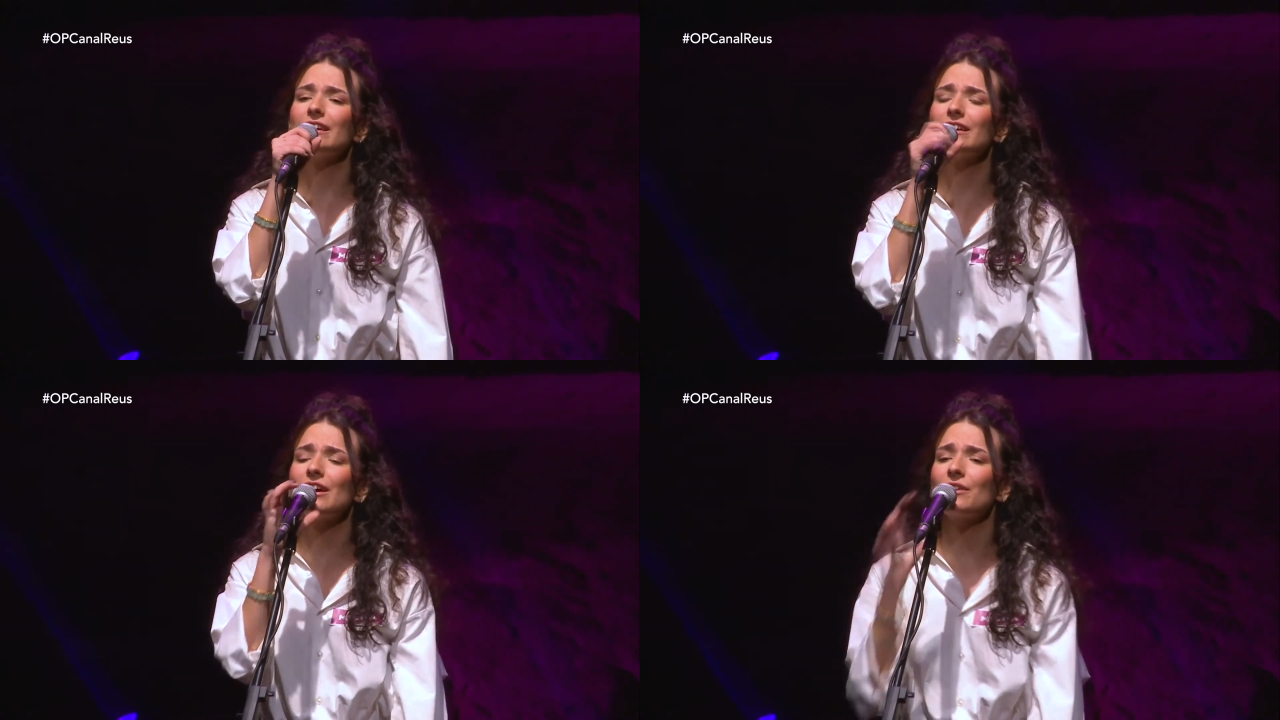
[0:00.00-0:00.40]

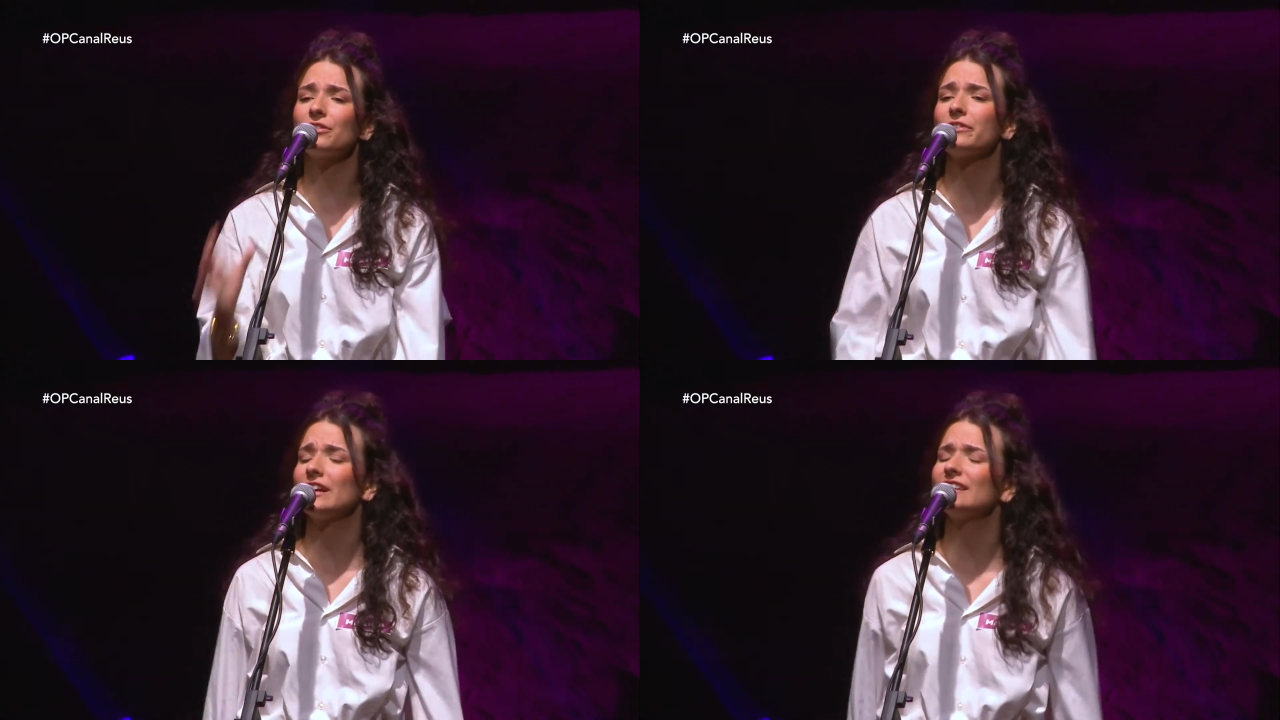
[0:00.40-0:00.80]
on
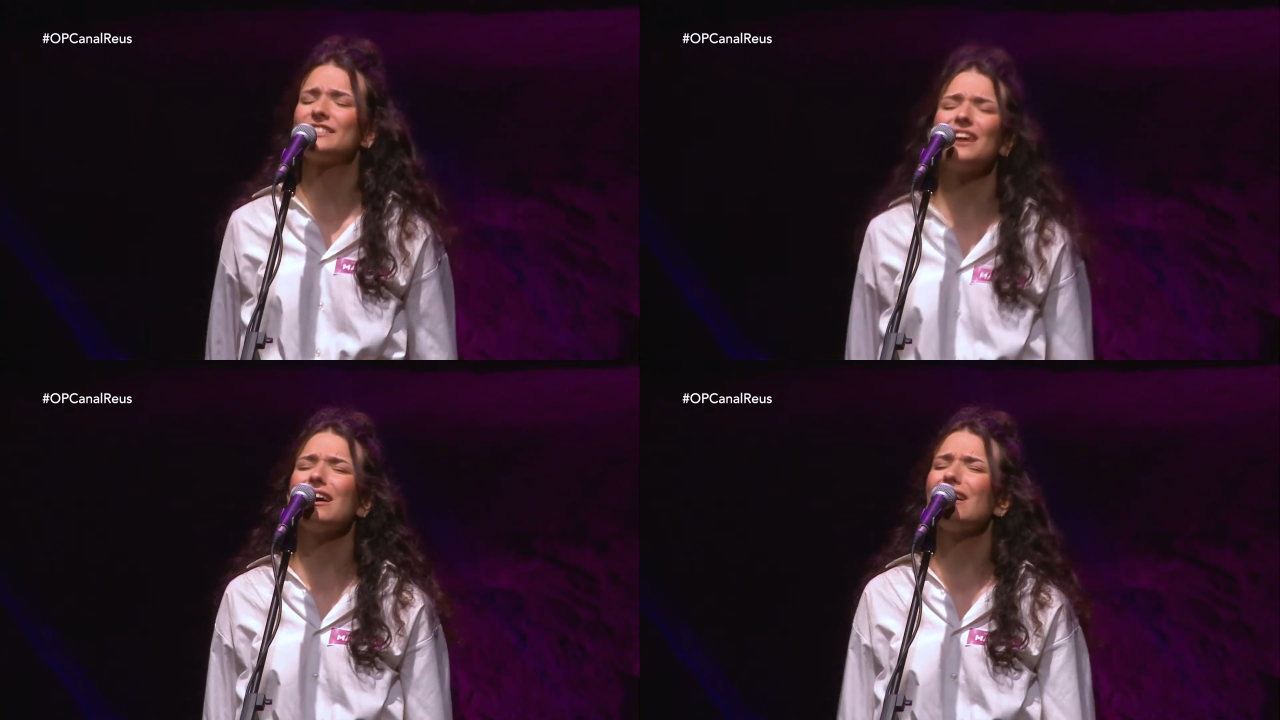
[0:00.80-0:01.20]

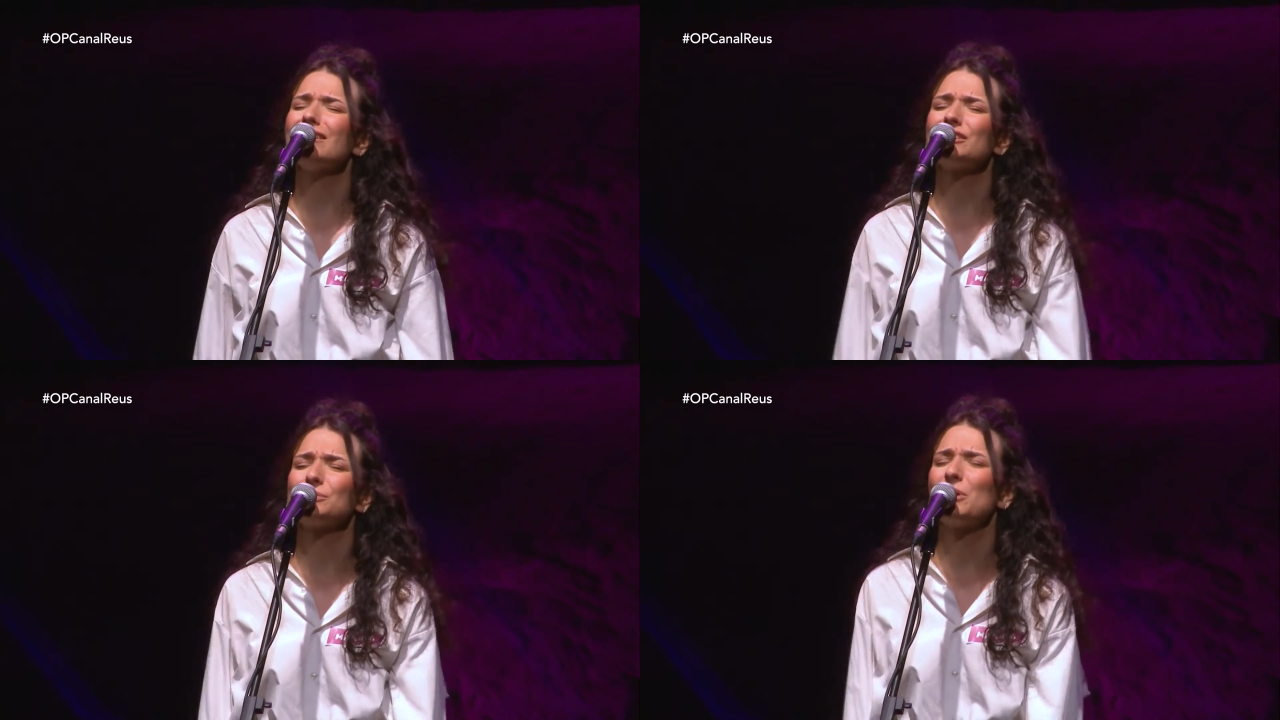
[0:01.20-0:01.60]

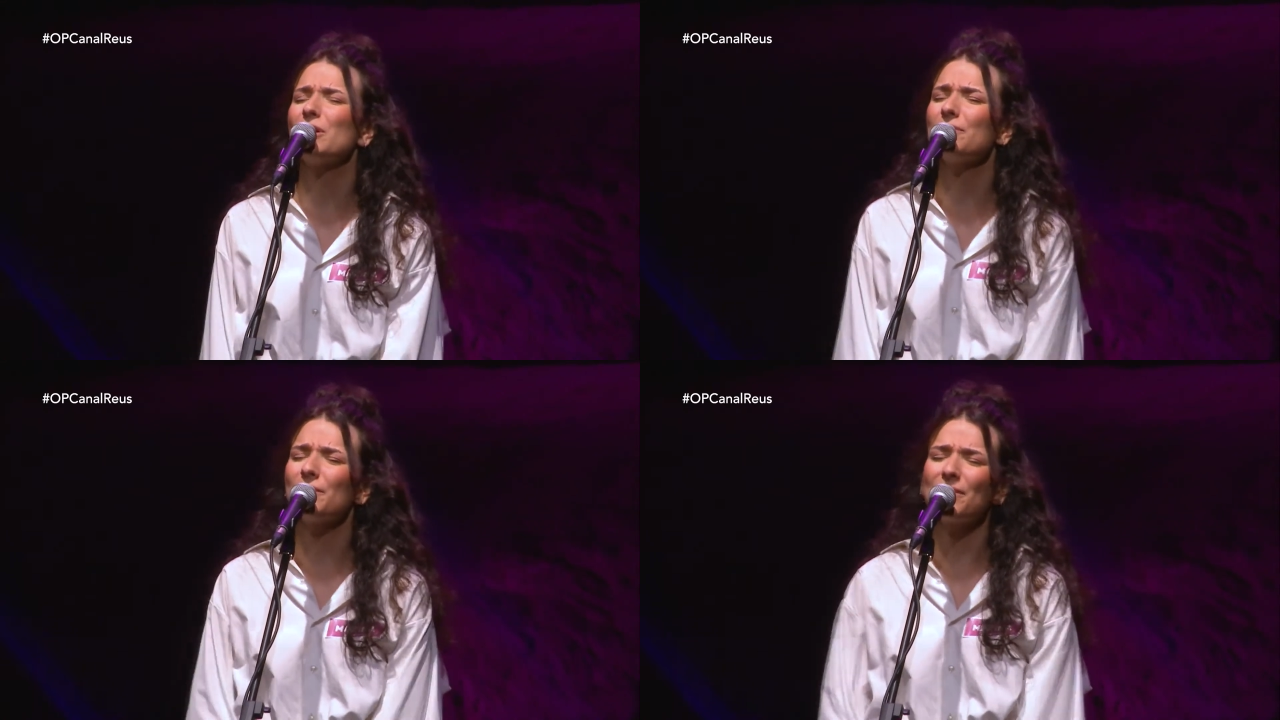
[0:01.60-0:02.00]
$3
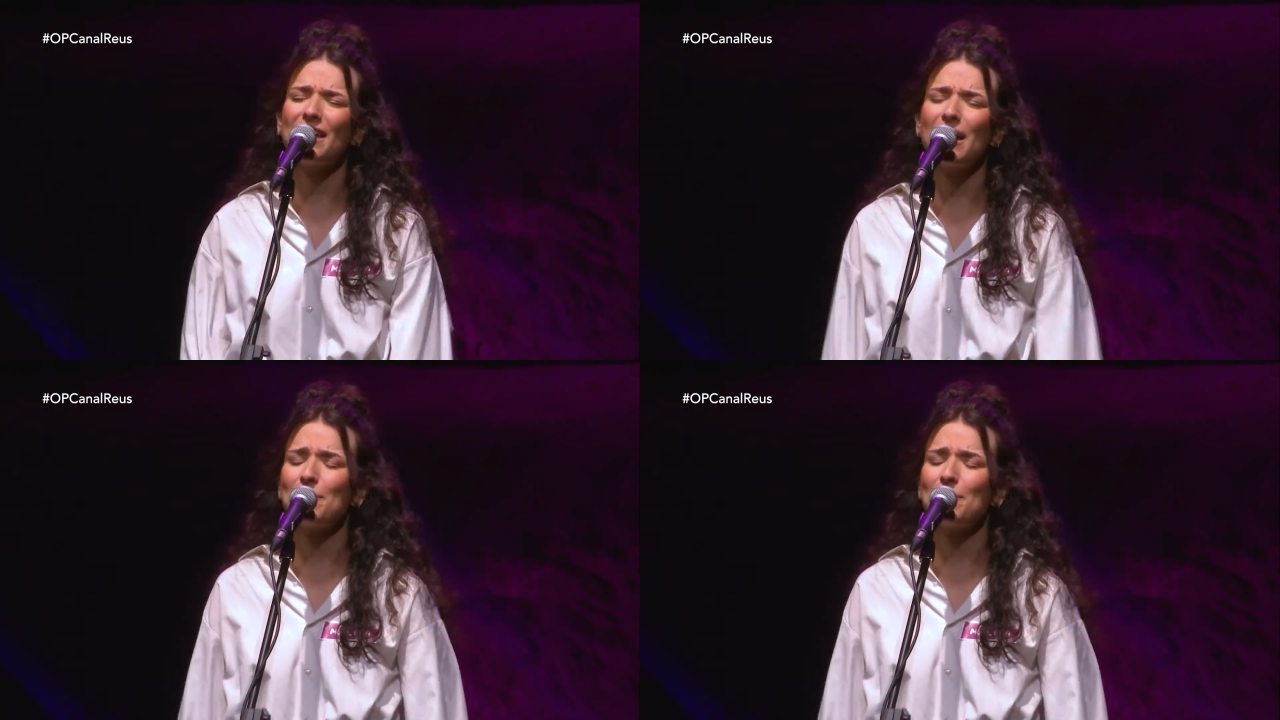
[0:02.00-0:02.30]
worth for that